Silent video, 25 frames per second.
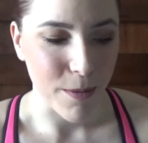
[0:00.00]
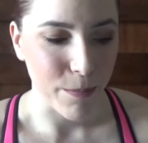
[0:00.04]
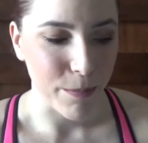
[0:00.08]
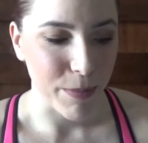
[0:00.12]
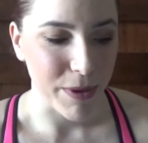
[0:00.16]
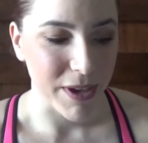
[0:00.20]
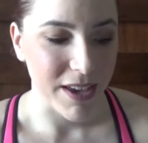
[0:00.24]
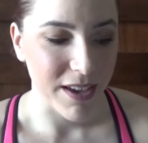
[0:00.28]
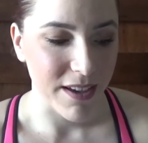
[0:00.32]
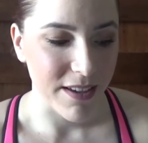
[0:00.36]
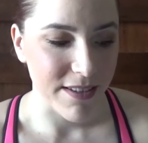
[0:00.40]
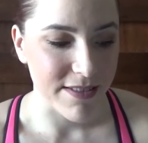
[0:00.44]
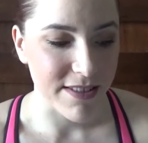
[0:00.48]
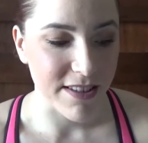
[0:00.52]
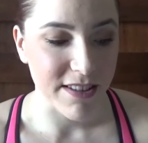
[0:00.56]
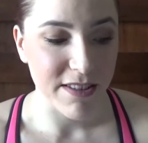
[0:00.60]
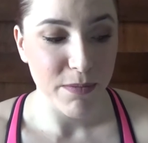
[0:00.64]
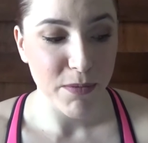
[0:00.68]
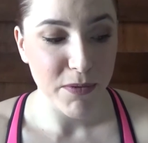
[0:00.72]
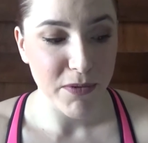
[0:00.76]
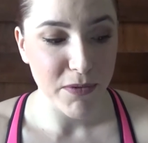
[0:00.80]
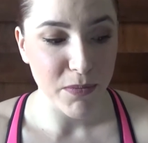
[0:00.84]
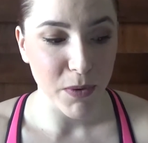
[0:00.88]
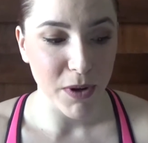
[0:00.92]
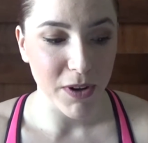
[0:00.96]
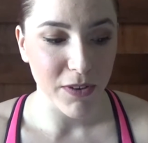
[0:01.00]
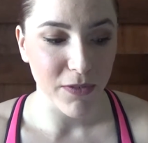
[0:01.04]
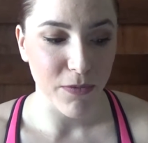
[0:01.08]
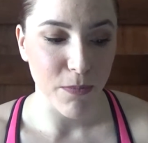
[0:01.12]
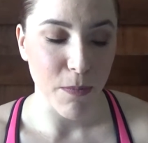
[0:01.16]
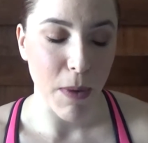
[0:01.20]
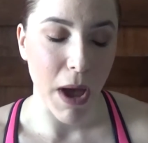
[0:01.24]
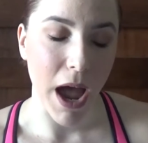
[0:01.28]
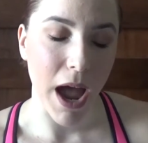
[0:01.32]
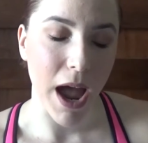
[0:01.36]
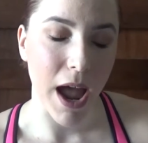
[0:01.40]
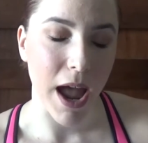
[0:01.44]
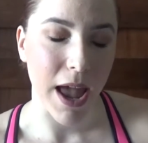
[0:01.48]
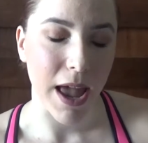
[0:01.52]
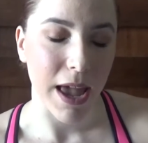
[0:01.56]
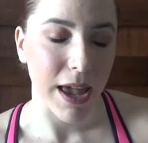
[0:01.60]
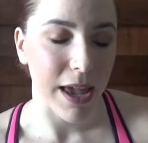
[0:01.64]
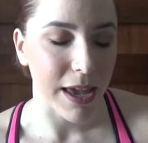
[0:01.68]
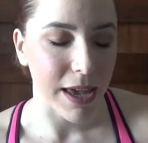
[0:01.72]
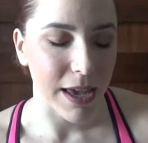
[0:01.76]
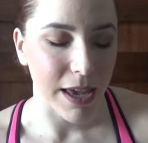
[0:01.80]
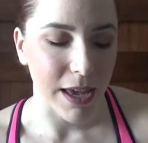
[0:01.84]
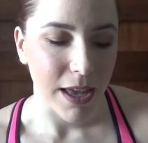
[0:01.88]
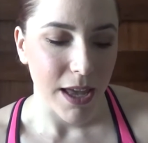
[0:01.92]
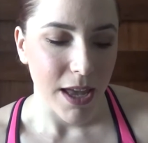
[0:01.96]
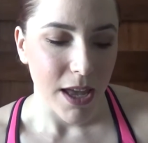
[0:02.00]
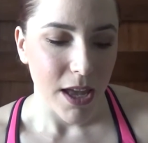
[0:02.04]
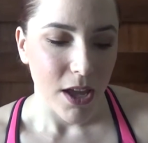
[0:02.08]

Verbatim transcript: because this was one of my